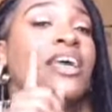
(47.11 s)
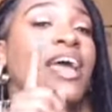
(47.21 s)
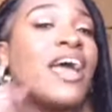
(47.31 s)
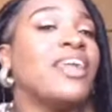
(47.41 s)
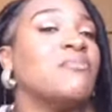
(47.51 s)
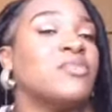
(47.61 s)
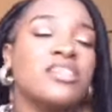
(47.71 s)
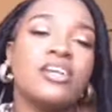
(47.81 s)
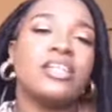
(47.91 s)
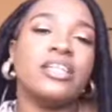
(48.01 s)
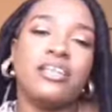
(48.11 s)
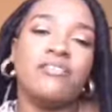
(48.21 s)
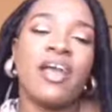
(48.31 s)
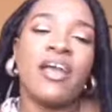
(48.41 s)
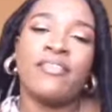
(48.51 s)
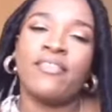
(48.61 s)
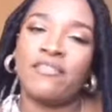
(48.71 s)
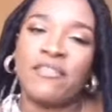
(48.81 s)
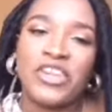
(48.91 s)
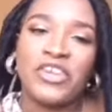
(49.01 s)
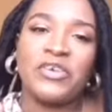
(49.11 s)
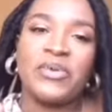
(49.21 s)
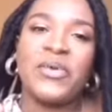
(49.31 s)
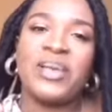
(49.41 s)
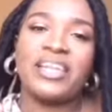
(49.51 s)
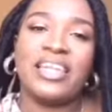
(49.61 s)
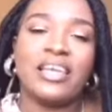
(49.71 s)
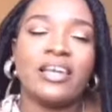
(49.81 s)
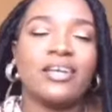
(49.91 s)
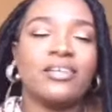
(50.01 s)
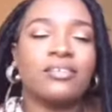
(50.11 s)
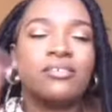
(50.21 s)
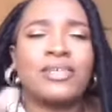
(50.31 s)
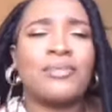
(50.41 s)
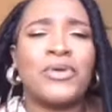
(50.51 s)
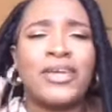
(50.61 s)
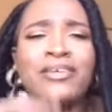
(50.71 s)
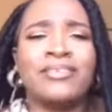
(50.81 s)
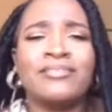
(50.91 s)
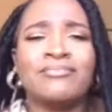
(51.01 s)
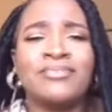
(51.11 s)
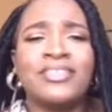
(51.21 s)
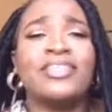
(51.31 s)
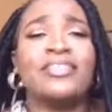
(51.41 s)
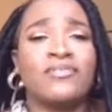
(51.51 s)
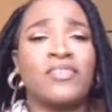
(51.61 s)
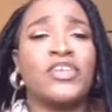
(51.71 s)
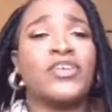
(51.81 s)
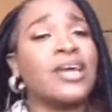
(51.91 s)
and I'm also going to leave the video link somewhere in this video.